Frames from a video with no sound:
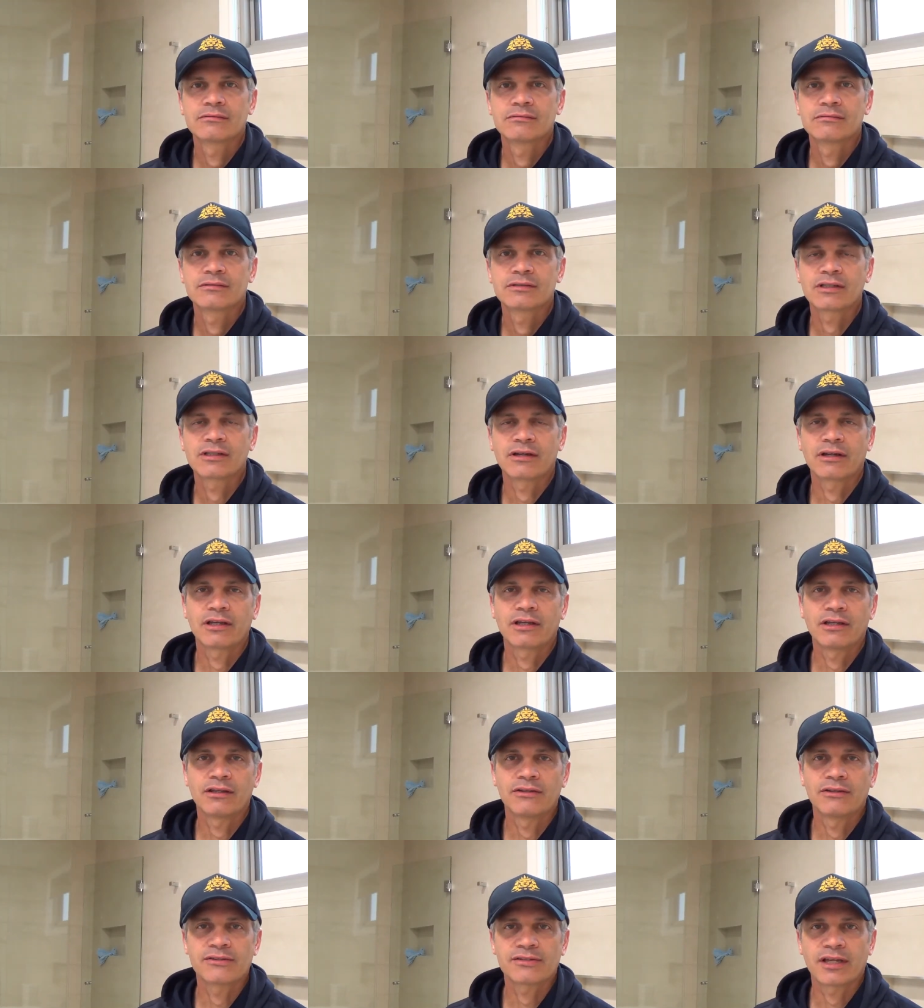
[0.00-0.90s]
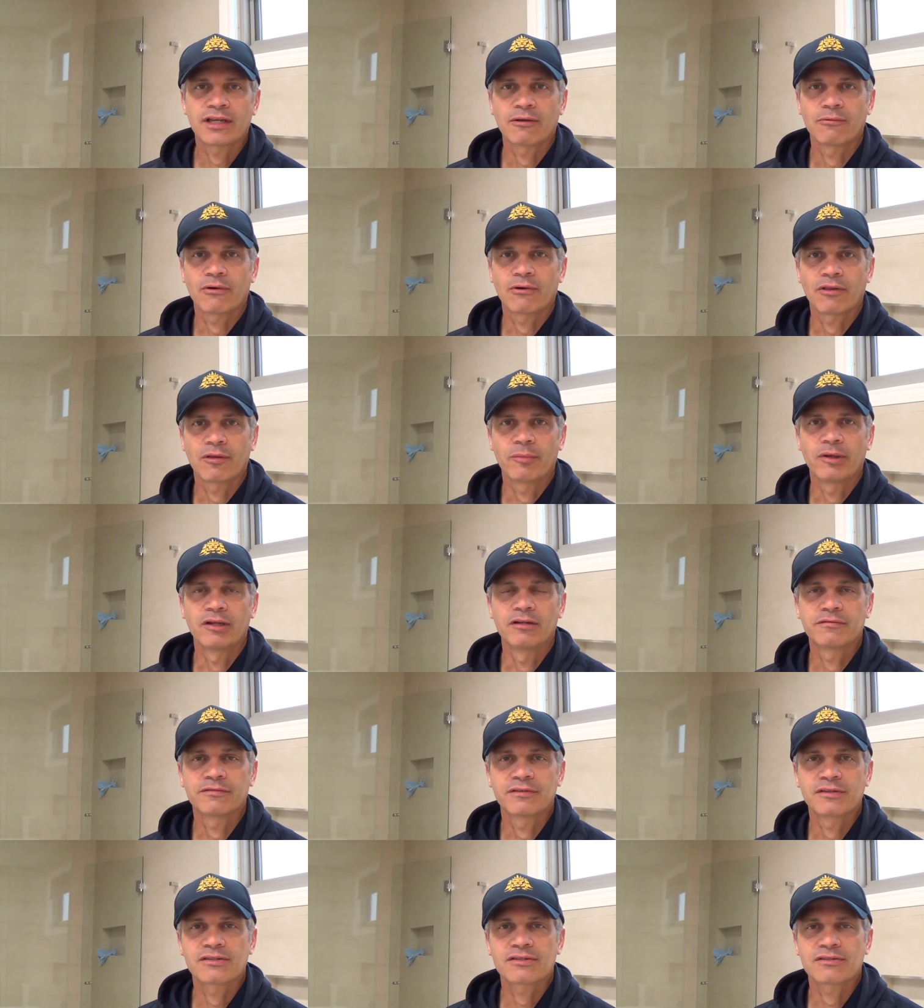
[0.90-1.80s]
So here you say what are the
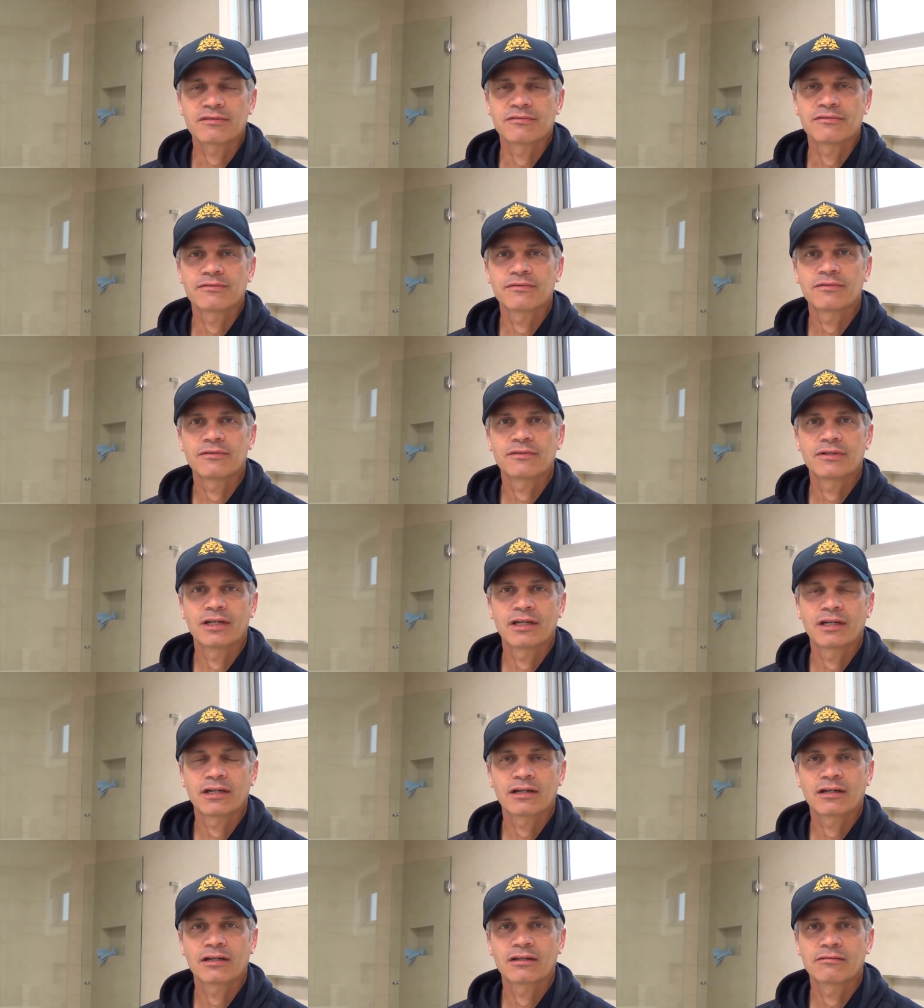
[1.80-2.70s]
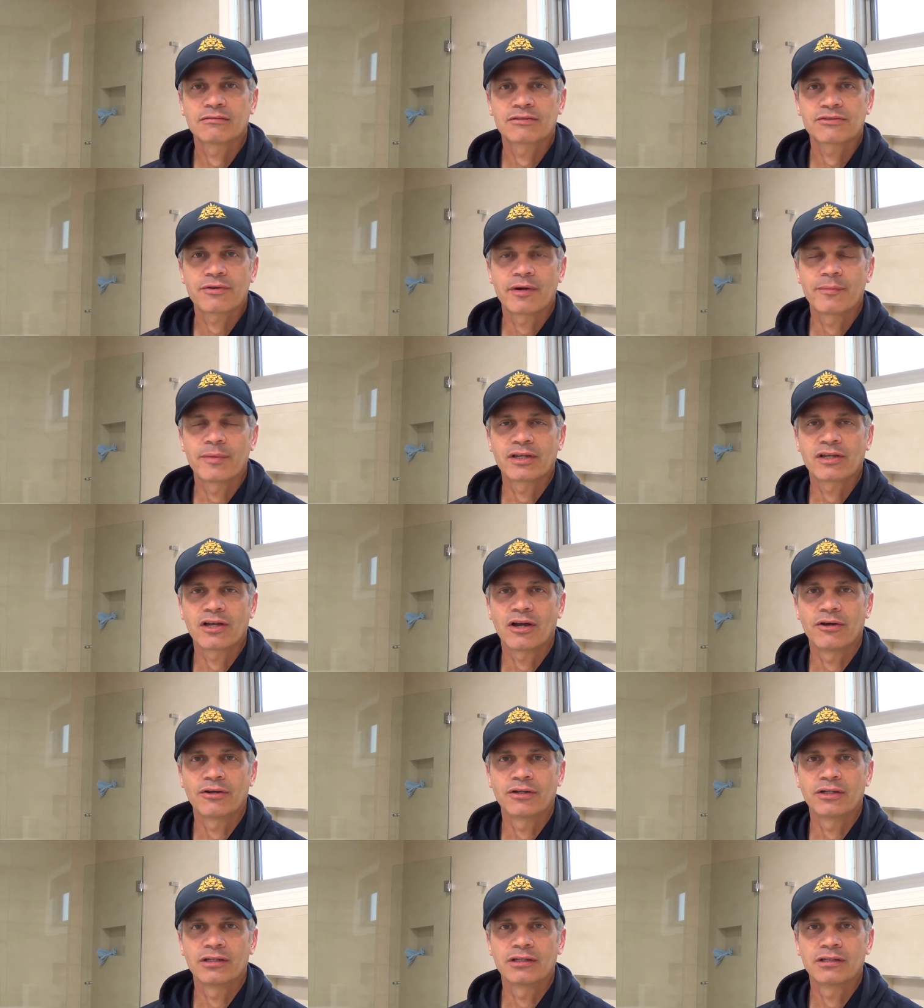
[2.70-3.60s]
benefits of ceramic
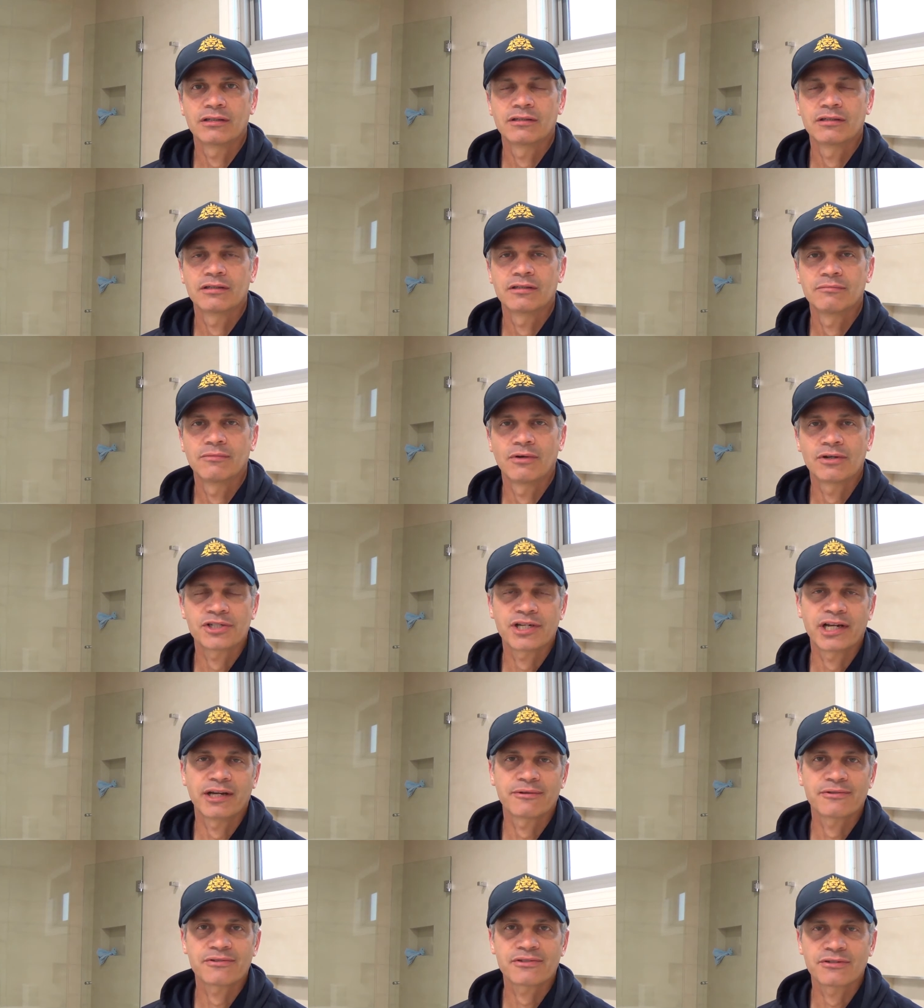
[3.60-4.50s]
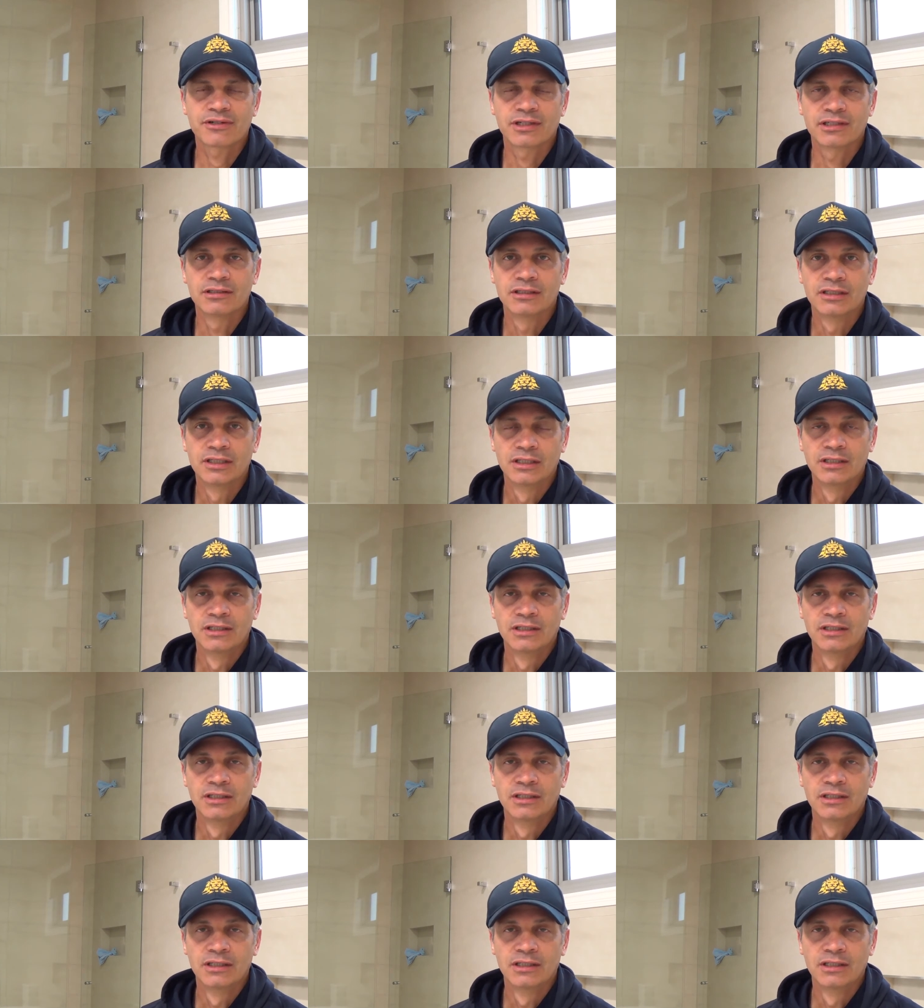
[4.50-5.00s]
coating my shower screen.